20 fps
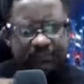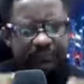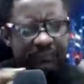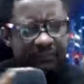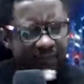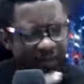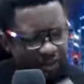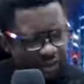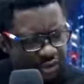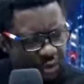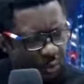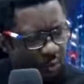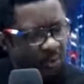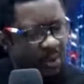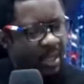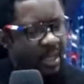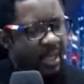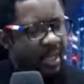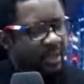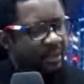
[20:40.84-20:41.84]
So
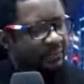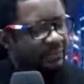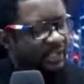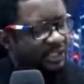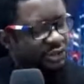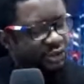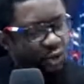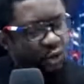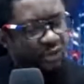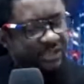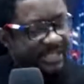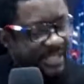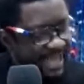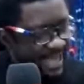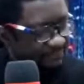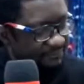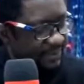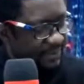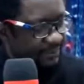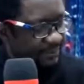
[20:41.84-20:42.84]
the Jews have
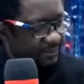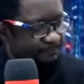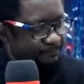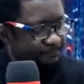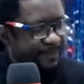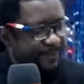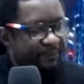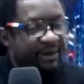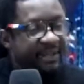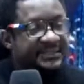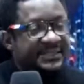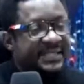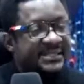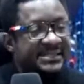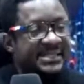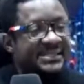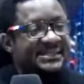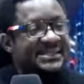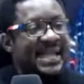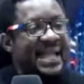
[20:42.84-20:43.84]
a parenting
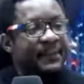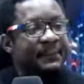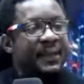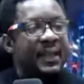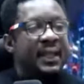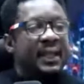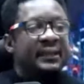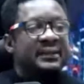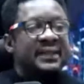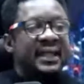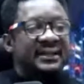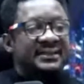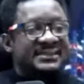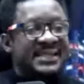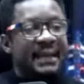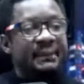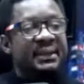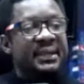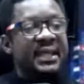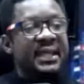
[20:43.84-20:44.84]
system that
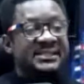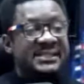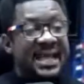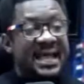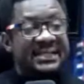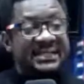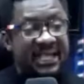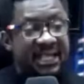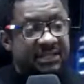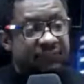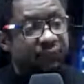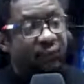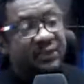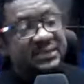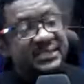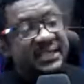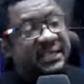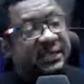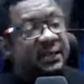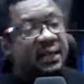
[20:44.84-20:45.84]
terminates at age
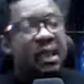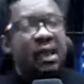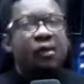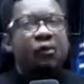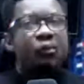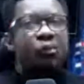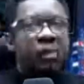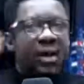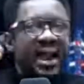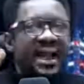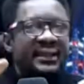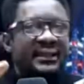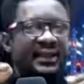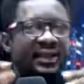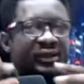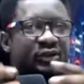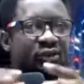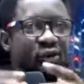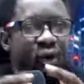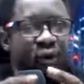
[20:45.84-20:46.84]
14, where they
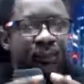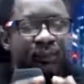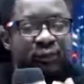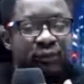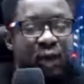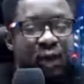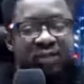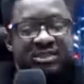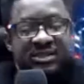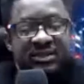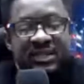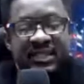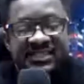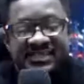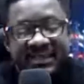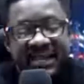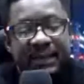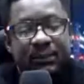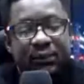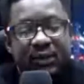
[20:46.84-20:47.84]
conduct the
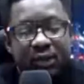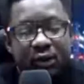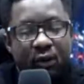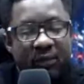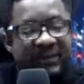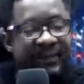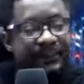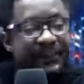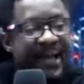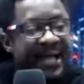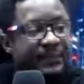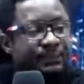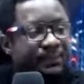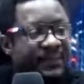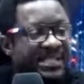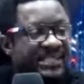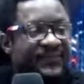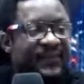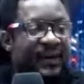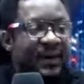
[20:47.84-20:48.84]
ceremony called the bat
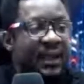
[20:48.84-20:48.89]
mitzvah.